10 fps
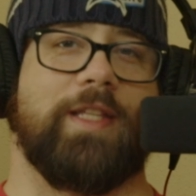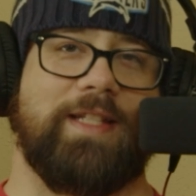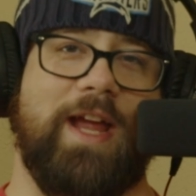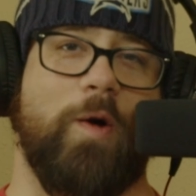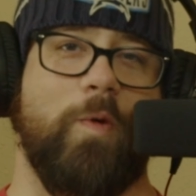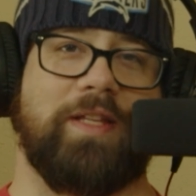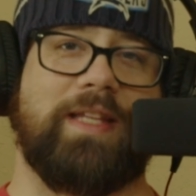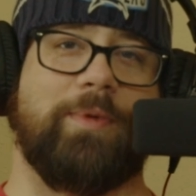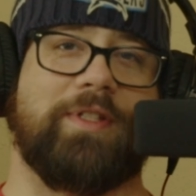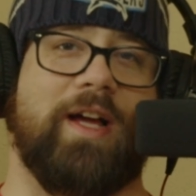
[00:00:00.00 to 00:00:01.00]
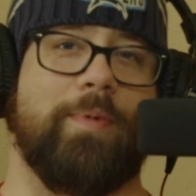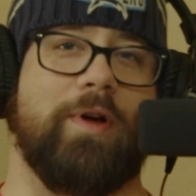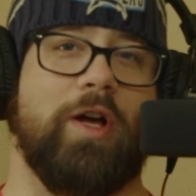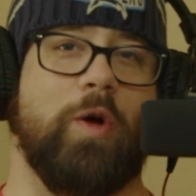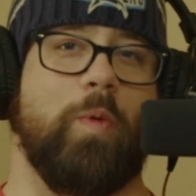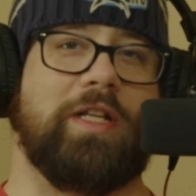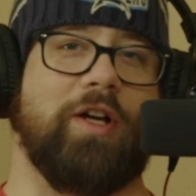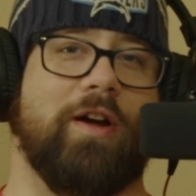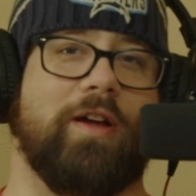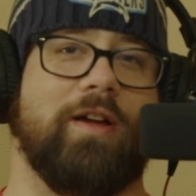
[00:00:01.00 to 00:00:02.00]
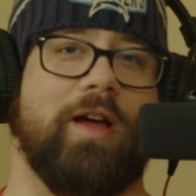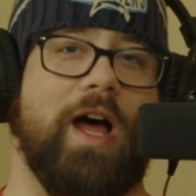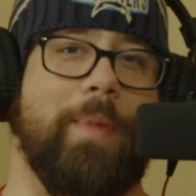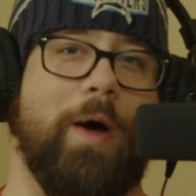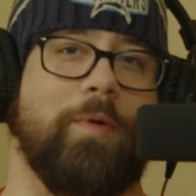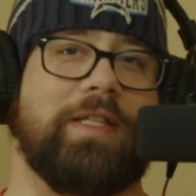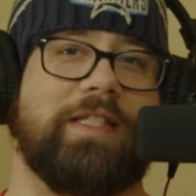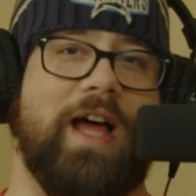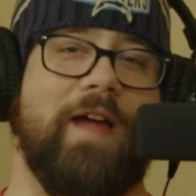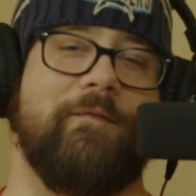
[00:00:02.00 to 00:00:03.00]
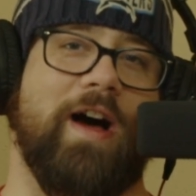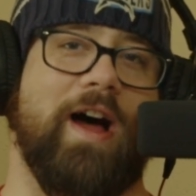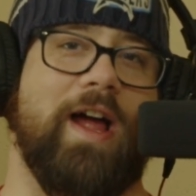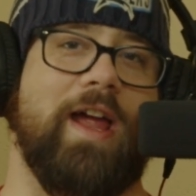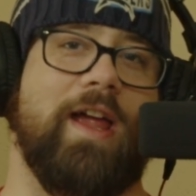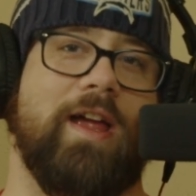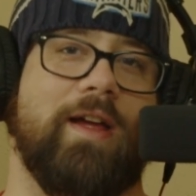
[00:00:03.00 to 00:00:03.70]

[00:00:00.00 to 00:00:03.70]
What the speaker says: Today on What is Tabletop, we talk about sci-fi.